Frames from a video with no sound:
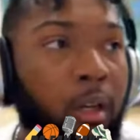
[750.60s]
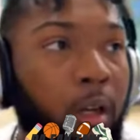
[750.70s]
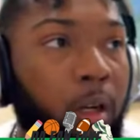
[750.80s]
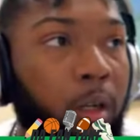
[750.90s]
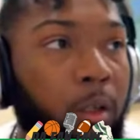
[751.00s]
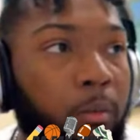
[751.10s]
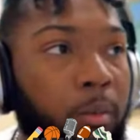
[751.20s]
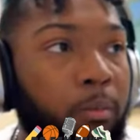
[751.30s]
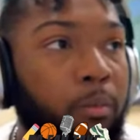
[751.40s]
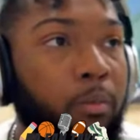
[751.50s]
Um,
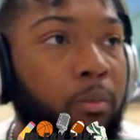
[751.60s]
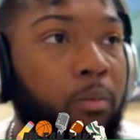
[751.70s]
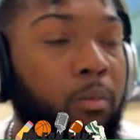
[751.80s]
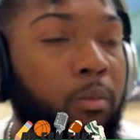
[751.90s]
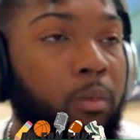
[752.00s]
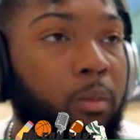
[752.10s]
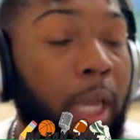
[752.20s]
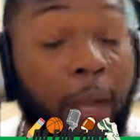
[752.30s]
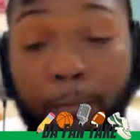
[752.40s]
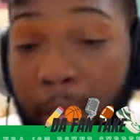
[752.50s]

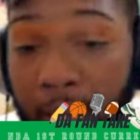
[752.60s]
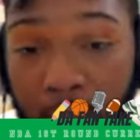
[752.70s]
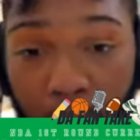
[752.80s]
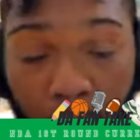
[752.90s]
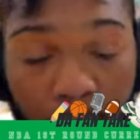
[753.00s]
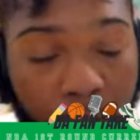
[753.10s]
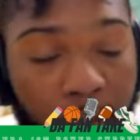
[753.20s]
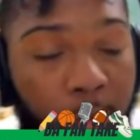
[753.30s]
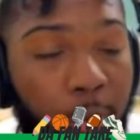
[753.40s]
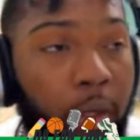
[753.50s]
and man's a great
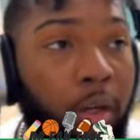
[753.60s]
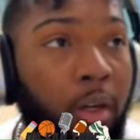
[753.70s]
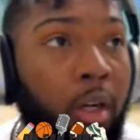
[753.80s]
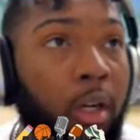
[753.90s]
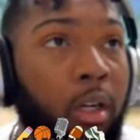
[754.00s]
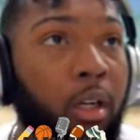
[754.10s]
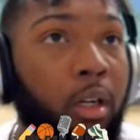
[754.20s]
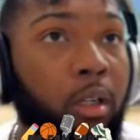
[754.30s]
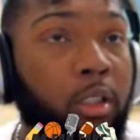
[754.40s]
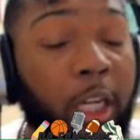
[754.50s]
defensive player.
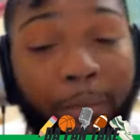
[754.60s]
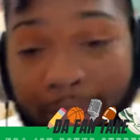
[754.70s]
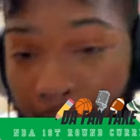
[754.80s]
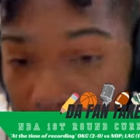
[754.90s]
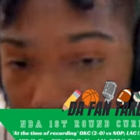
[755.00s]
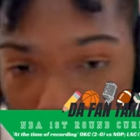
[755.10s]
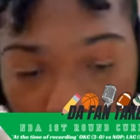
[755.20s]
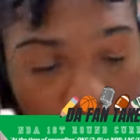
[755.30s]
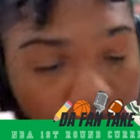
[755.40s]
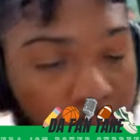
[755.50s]
Uh, Jaden McDaniels is a
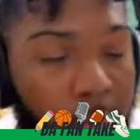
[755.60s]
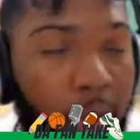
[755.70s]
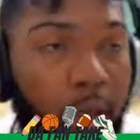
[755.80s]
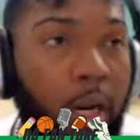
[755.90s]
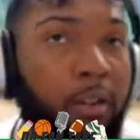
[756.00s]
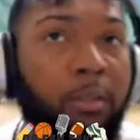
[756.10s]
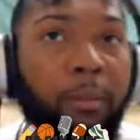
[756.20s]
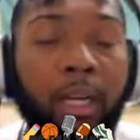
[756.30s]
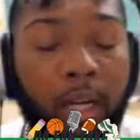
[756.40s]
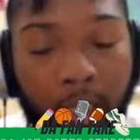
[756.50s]
great defensive player. Obviously,
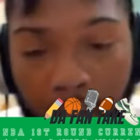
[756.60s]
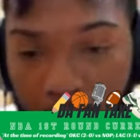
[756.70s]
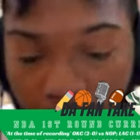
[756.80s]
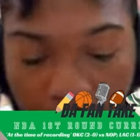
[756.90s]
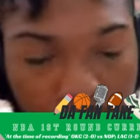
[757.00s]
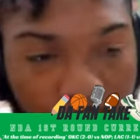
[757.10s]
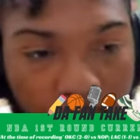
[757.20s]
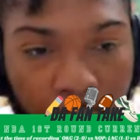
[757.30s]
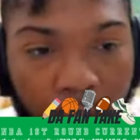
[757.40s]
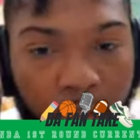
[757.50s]
Mike Conley is a great
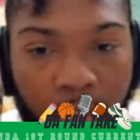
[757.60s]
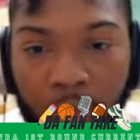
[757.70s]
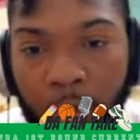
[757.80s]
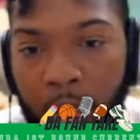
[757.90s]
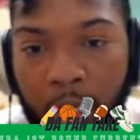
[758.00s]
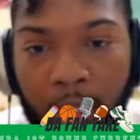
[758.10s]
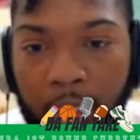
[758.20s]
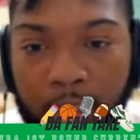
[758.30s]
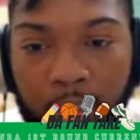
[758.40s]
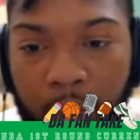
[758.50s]
defensive player. So
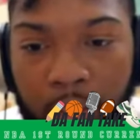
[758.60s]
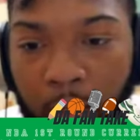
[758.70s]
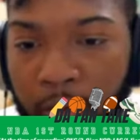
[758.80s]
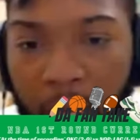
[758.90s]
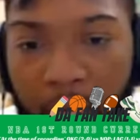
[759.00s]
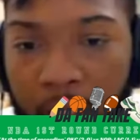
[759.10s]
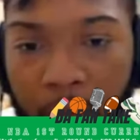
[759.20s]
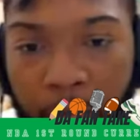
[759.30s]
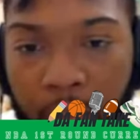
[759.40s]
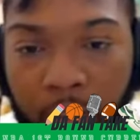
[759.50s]
it's it's suffocated
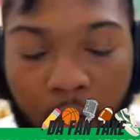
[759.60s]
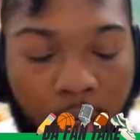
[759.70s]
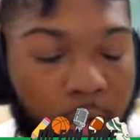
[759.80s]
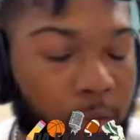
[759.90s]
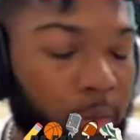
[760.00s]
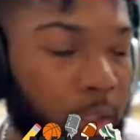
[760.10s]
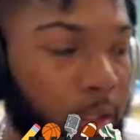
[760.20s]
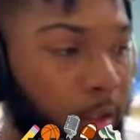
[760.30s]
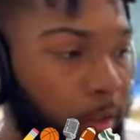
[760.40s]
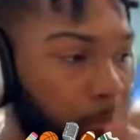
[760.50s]
defense
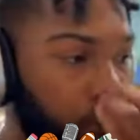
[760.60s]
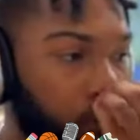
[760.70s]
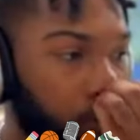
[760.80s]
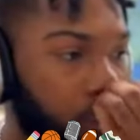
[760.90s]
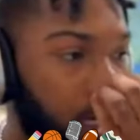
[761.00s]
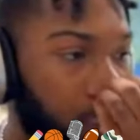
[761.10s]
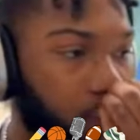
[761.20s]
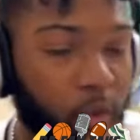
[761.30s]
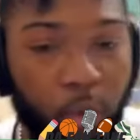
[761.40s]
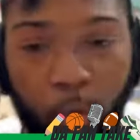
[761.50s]
all uh, sides
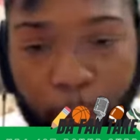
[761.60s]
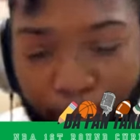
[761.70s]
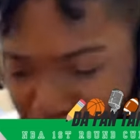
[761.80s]
of the court.